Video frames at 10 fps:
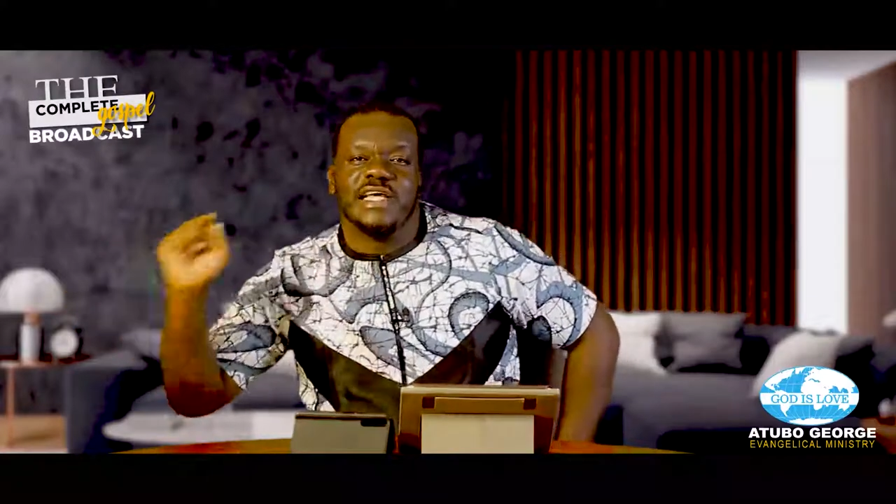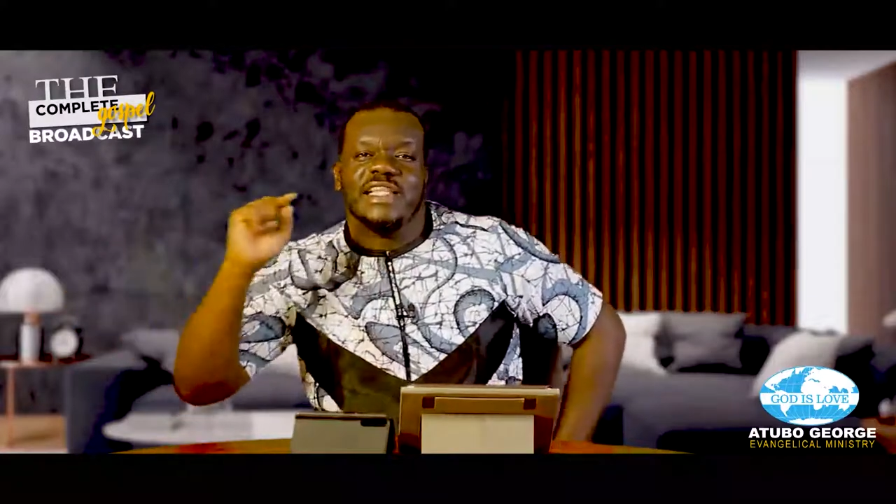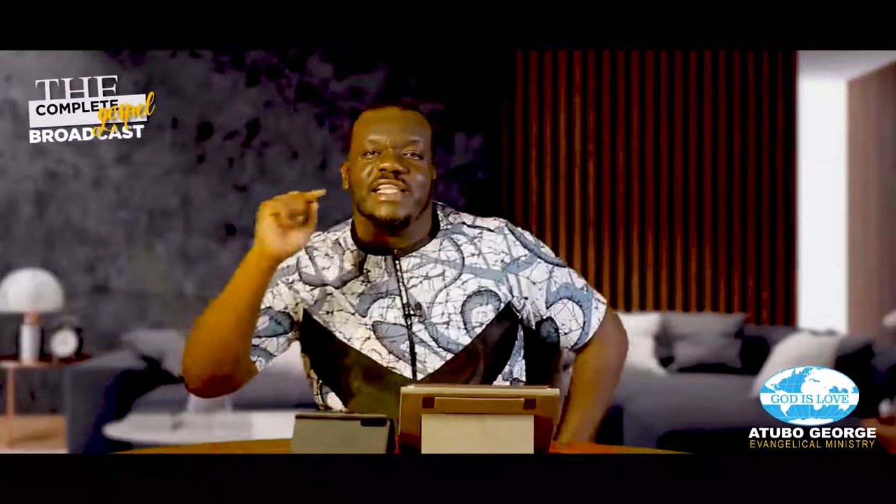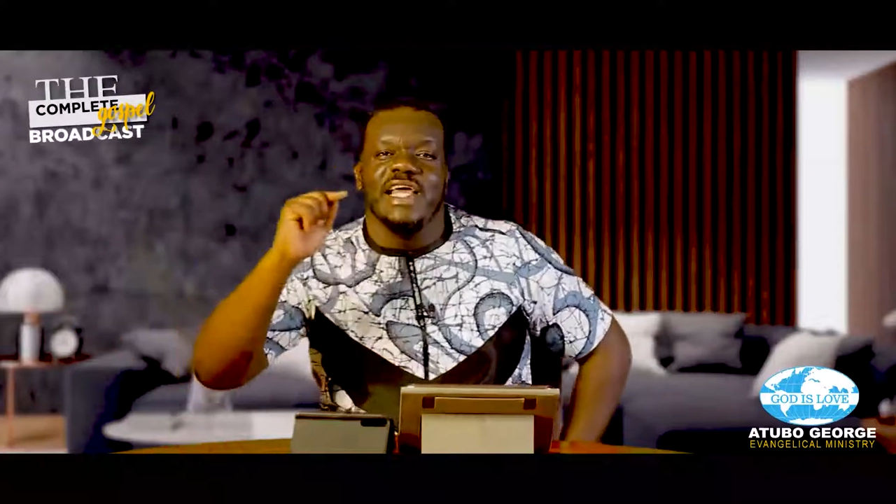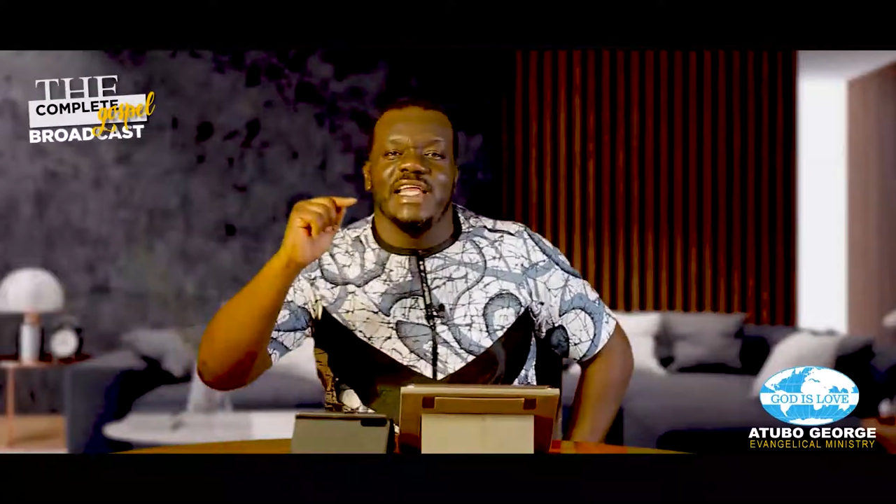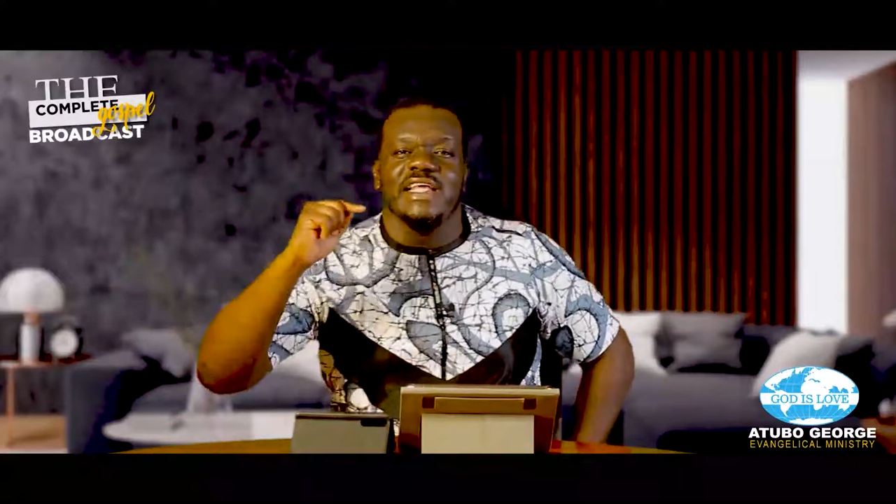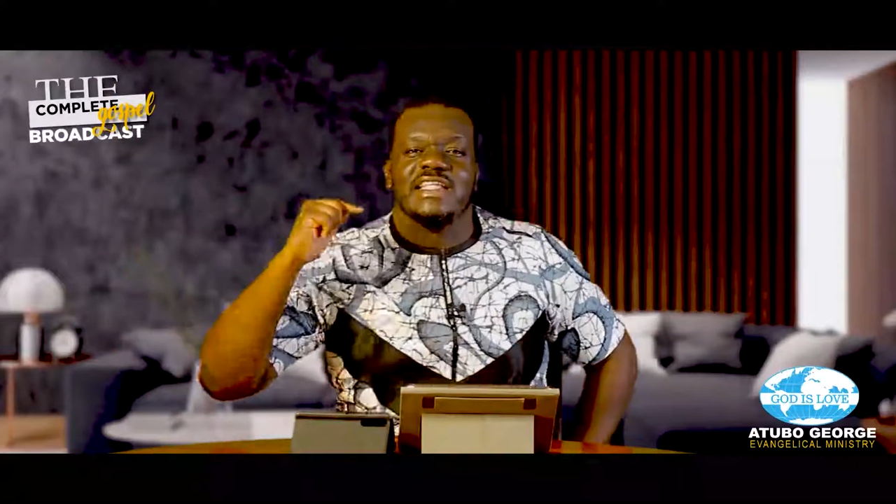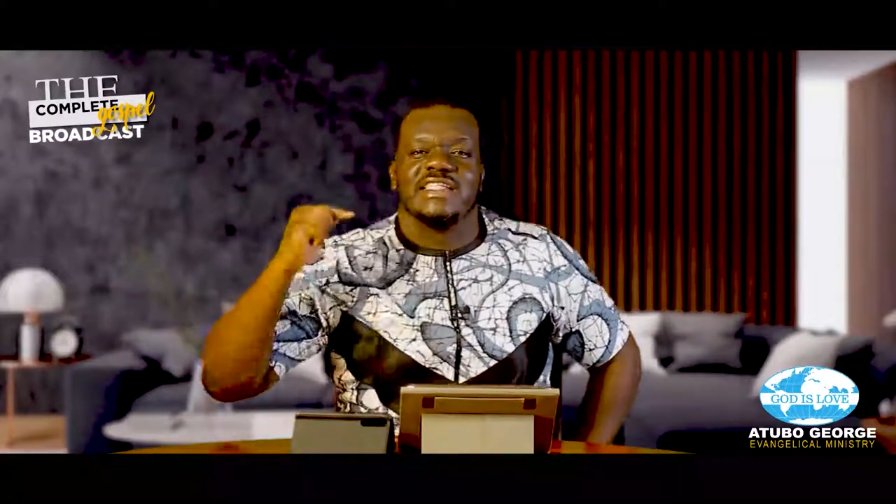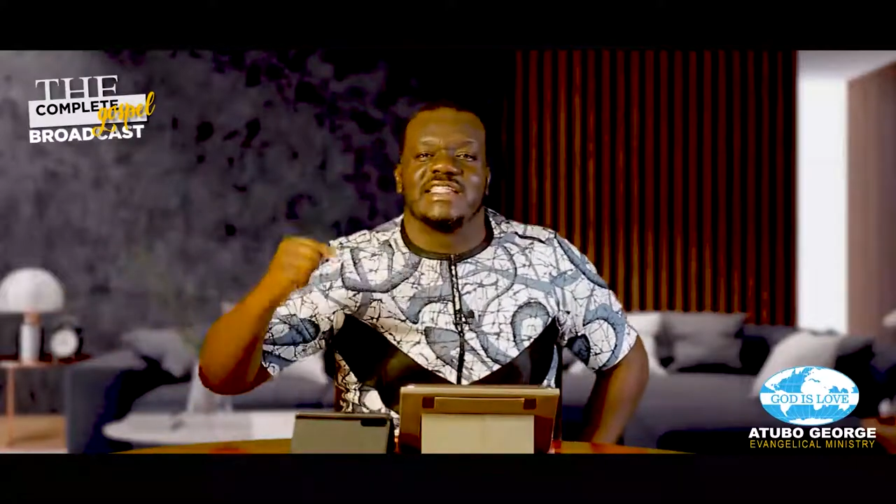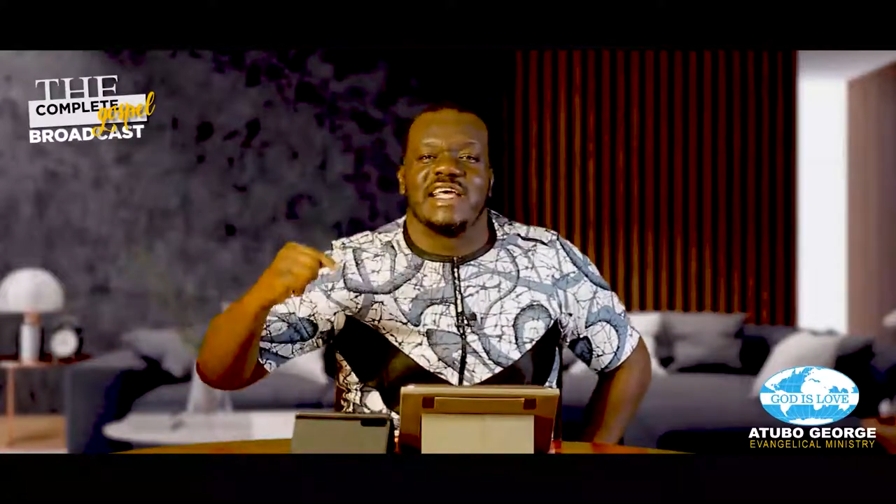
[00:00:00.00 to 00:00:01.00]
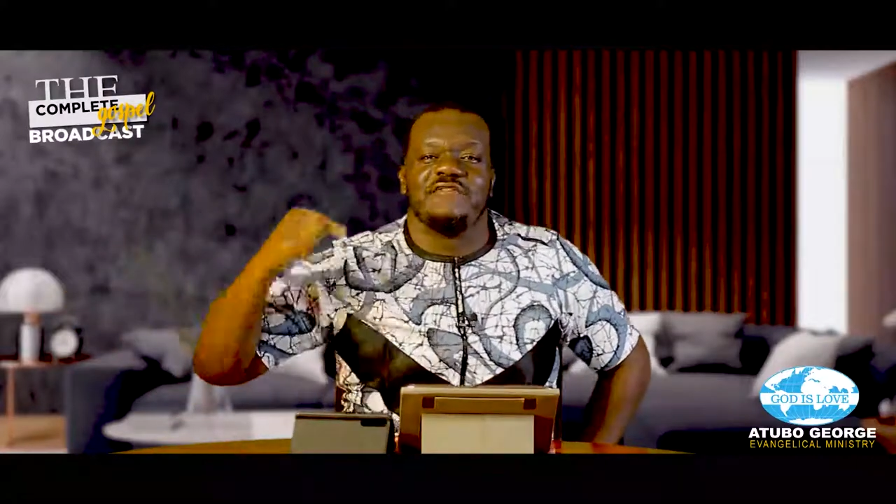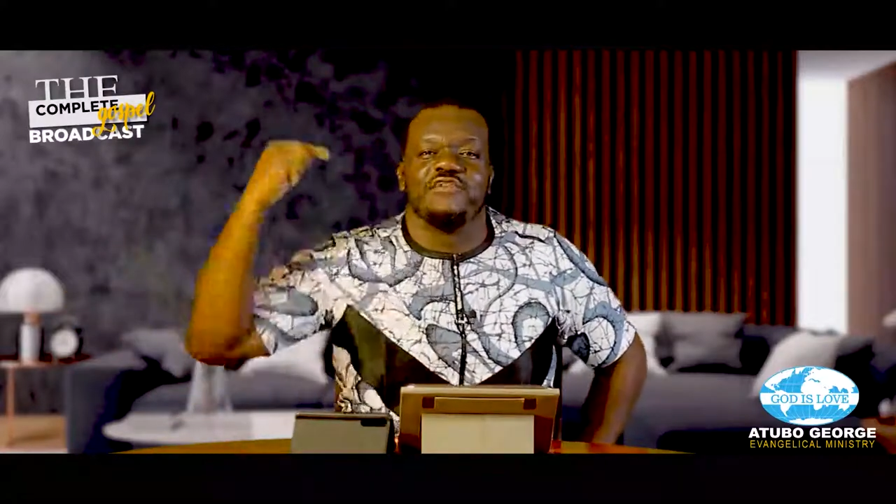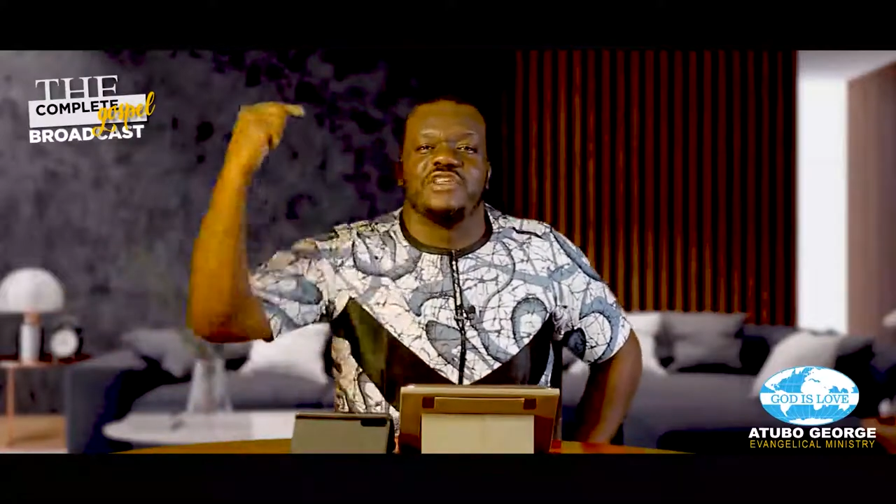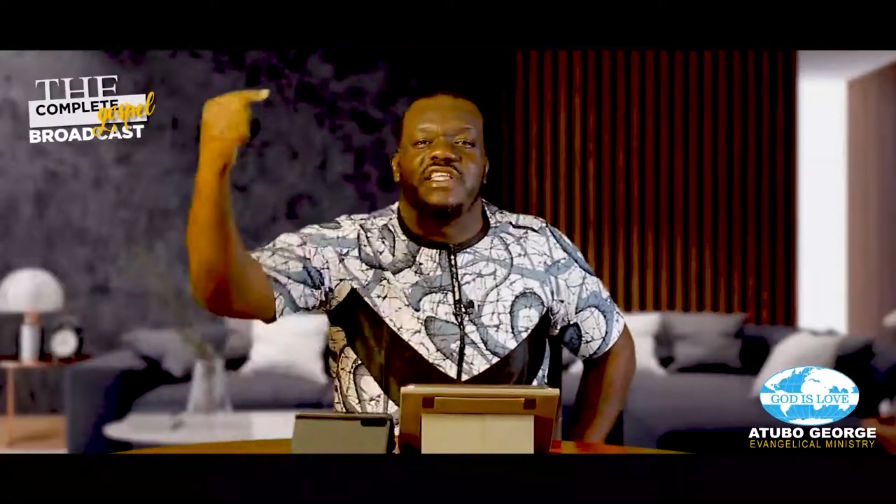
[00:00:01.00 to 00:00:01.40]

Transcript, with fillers: then it is time for the